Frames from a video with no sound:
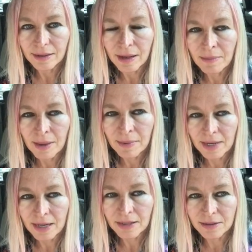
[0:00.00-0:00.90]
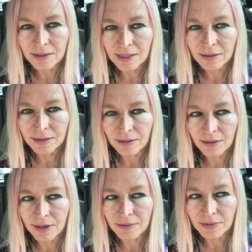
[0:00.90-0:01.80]
And maybe I do sound
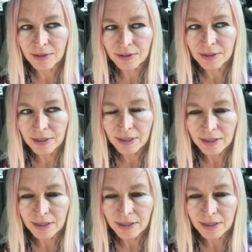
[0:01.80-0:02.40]
ungrateful.